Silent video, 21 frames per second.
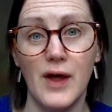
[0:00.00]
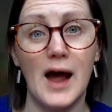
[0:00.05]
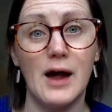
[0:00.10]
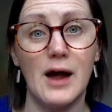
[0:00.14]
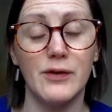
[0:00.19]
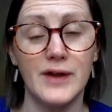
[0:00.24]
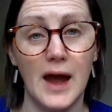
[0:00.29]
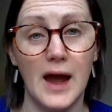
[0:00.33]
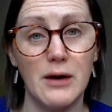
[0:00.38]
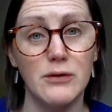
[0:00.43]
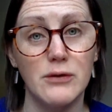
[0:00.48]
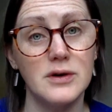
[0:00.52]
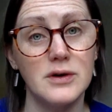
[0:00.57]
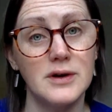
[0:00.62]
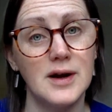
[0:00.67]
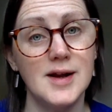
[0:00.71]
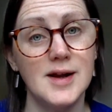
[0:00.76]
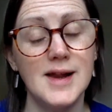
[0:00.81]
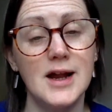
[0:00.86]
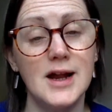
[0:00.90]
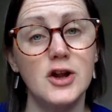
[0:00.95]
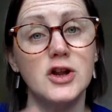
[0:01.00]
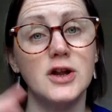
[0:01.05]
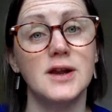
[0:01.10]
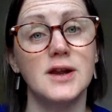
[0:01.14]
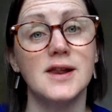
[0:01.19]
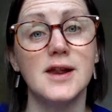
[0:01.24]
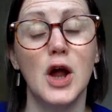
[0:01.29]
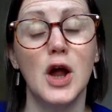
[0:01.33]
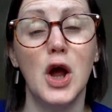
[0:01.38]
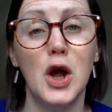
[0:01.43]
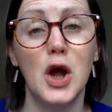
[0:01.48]
other healthcare
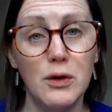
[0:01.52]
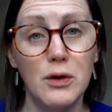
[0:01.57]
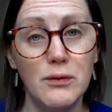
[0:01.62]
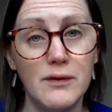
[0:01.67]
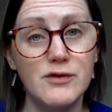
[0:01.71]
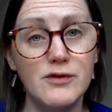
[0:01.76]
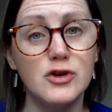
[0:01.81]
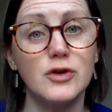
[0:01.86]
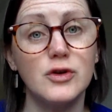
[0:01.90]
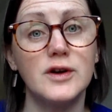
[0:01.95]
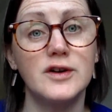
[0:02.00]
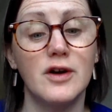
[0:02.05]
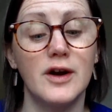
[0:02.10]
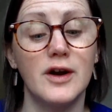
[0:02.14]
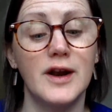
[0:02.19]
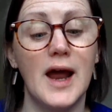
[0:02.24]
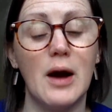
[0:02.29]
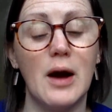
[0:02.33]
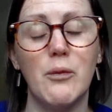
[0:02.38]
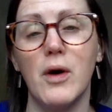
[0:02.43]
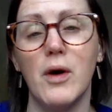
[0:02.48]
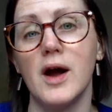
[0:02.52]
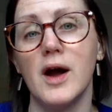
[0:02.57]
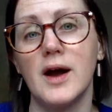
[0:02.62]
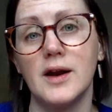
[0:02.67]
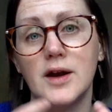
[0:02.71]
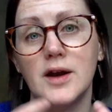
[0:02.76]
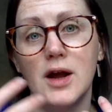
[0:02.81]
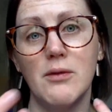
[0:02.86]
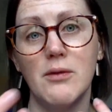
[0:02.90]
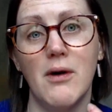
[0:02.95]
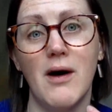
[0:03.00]
organisations who have joined our network
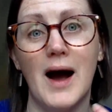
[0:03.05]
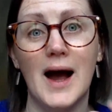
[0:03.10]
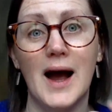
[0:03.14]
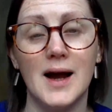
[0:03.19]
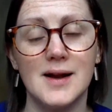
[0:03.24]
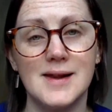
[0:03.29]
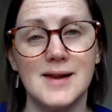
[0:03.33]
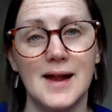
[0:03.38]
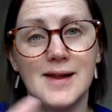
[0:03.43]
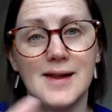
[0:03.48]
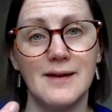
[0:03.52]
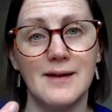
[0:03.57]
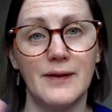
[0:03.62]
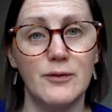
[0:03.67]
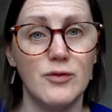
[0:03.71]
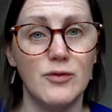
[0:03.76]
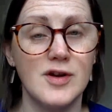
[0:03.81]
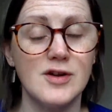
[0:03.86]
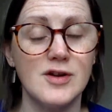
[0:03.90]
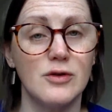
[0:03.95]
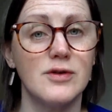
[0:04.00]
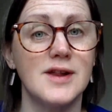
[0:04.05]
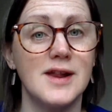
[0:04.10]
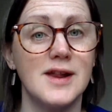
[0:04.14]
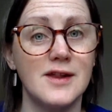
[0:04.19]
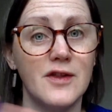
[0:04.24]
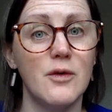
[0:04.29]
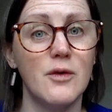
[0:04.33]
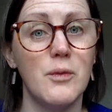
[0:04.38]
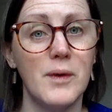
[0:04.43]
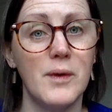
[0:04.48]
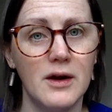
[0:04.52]
and who are accessing the
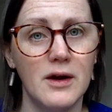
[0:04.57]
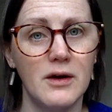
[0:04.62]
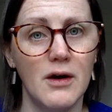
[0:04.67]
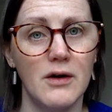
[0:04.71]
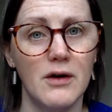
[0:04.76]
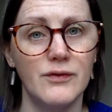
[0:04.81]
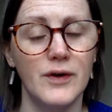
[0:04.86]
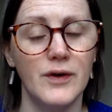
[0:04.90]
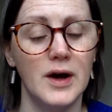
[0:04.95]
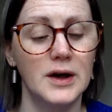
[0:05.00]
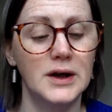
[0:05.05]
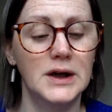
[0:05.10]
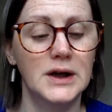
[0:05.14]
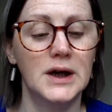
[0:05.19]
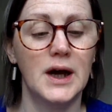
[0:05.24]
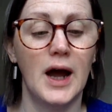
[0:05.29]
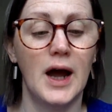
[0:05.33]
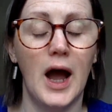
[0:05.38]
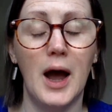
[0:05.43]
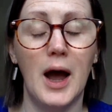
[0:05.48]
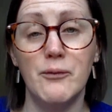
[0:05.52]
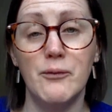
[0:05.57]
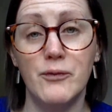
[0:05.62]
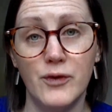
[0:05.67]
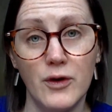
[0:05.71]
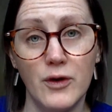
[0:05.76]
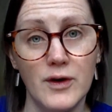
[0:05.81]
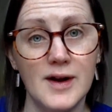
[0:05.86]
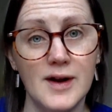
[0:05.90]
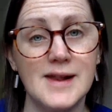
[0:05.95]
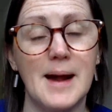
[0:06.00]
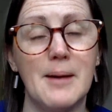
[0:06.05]
resources that we can offer.
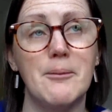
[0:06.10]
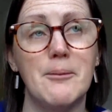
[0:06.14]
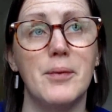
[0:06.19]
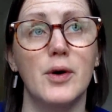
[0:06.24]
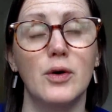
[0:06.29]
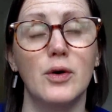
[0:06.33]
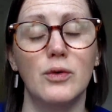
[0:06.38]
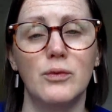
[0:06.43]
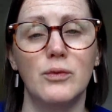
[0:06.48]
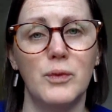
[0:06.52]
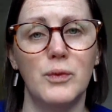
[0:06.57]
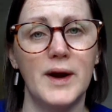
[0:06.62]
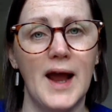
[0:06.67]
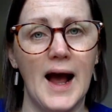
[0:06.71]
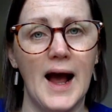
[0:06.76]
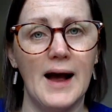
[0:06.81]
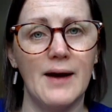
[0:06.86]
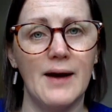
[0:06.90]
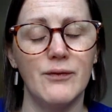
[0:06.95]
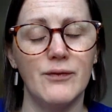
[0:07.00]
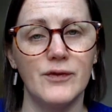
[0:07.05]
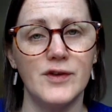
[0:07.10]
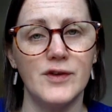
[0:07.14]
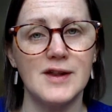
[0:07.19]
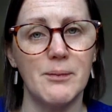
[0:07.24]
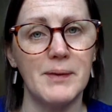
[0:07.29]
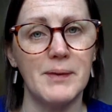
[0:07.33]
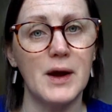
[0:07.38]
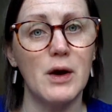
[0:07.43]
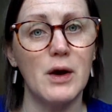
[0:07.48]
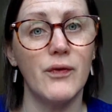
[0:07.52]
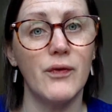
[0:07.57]
For example, we have
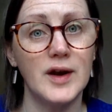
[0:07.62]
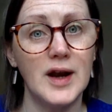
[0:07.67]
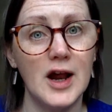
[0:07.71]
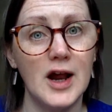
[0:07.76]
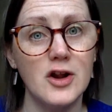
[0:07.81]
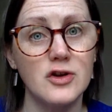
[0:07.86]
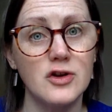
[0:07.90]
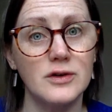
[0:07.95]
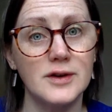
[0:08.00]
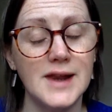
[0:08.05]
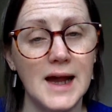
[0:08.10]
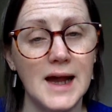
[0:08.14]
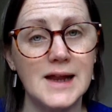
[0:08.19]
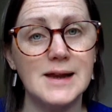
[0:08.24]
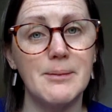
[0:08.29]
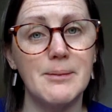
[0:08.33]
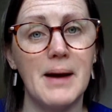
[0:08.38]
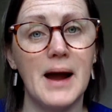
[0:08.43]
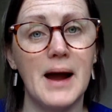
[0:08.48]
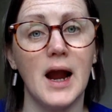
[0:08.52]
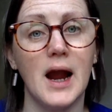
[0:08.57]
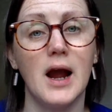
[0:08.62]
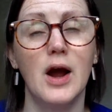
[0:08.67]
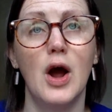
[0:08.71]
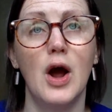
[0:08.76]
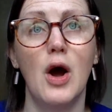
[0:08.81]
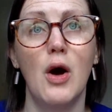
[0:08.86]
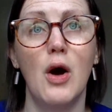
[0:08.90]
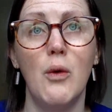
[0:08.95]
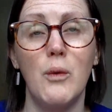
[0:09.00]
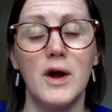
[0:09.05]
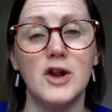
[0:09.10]
something called the National Data Bank,
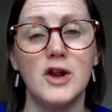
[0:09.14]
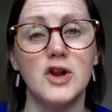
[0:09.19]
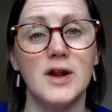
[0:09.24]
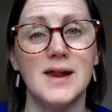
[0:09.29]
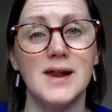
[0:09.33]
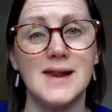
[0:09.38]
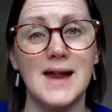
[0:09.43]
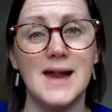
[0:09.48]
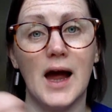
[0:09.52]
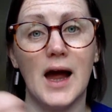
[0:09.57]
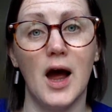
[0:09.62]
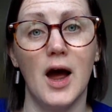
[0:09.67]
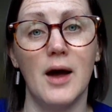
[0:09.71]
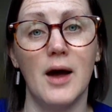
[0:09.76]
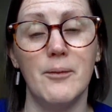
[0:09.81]
which is